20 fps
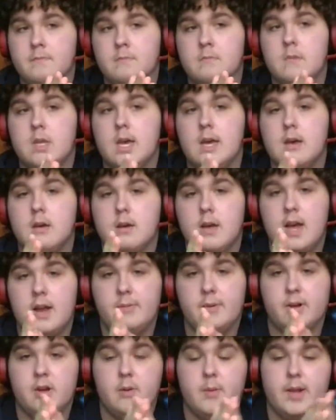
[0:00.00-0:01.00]
yeah,
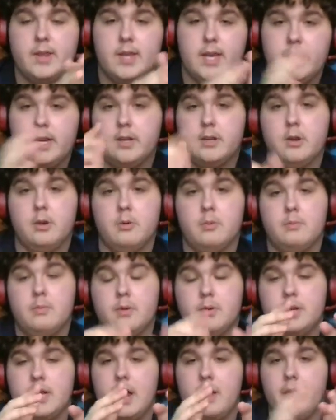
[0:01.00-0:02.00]
every comment that you do
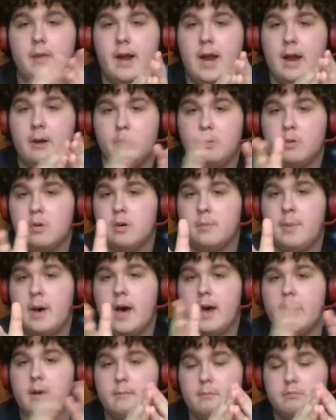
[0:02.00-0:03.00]
put down there I will
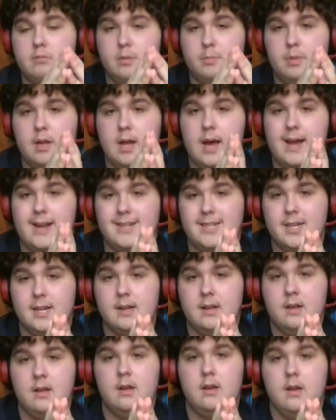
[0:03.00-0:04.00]
reply
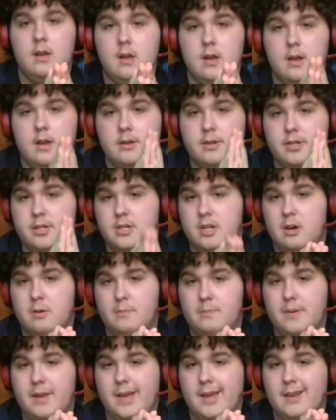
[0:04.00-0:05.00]
to. Just
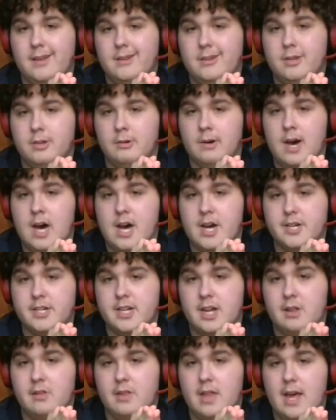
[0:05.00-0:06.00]
don't be too harsh
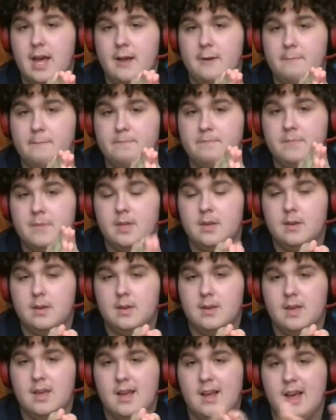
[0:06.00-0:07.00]
down there.
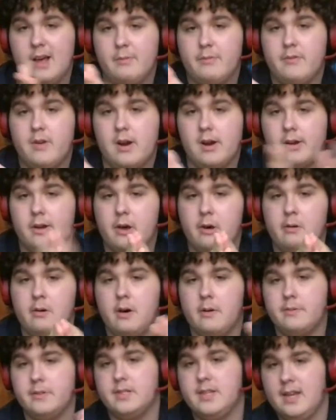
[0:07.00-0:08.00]
Before I go,
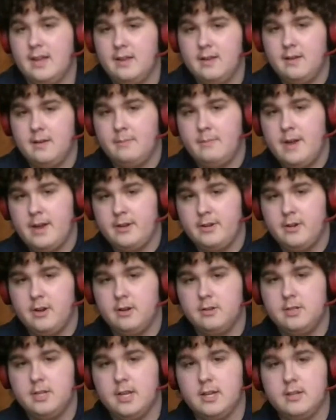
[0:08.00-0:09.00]
obviously make sure
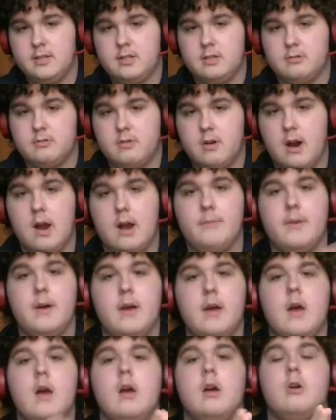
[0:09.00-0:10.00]
to subscribe,
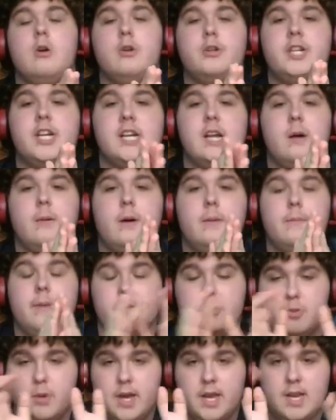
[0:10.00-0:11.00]
go check out my
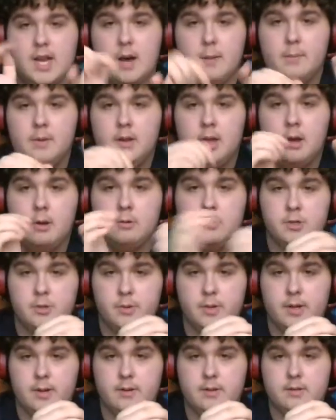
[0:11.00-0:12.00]
Twitter down below
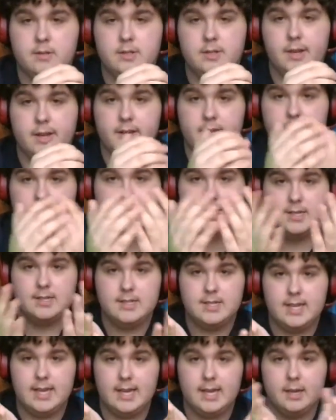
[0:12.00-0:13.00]
to it, so you can
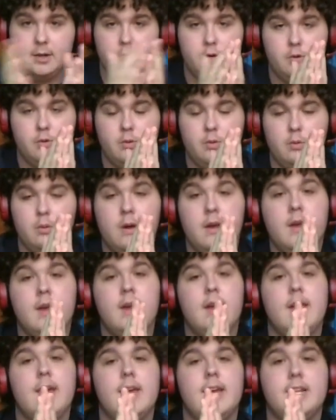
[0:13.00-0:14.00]
see who
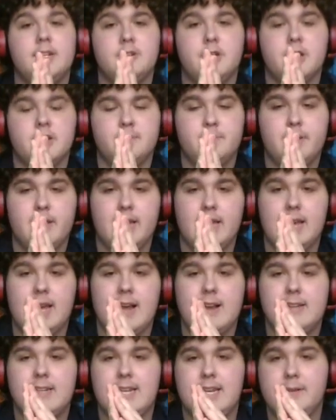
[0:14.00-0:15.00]
is going to be
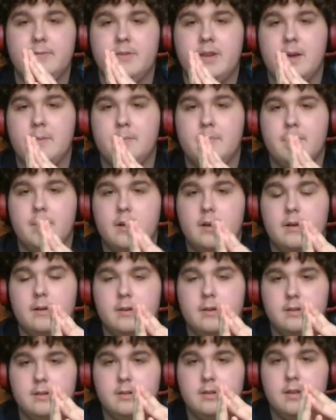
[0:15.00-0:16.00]
team member,
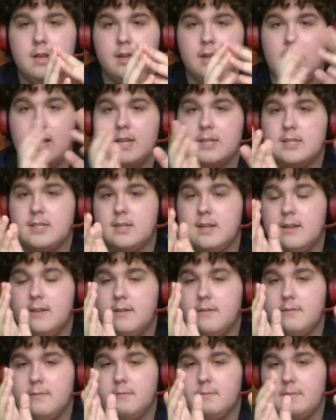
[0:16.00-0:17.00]
the last
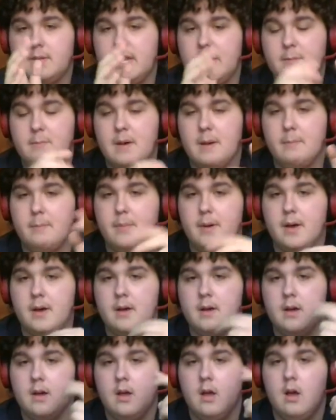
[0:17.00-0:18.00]
team member
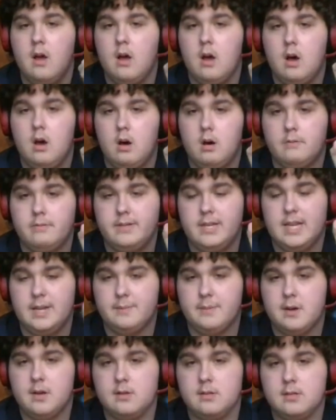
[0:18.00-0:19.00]
of Team
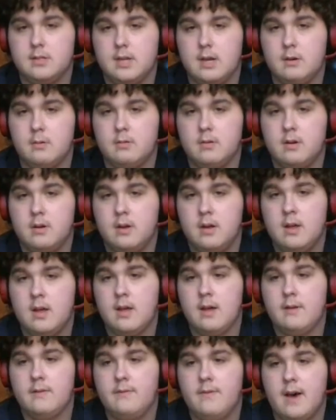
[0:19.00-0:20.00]
Onzo,
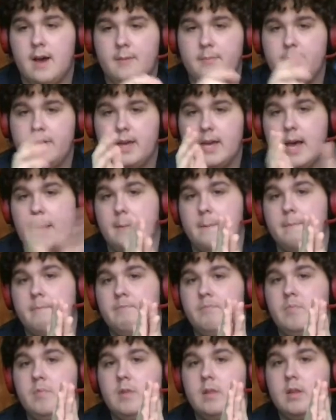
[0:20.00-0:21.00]
5 PM
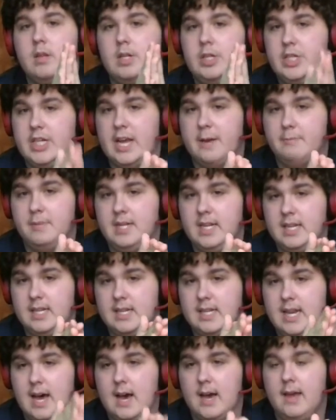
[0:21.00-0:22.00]
GMT
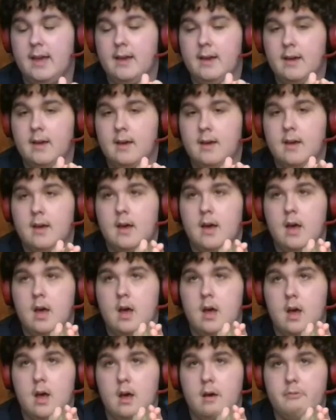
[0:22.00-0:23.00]
tonight,
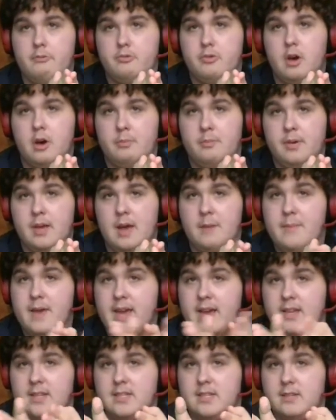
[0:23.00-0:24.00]
12 PM
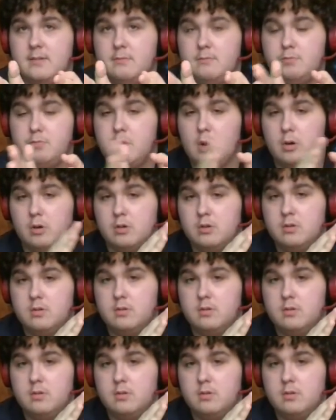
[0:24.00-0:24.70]
EST, well,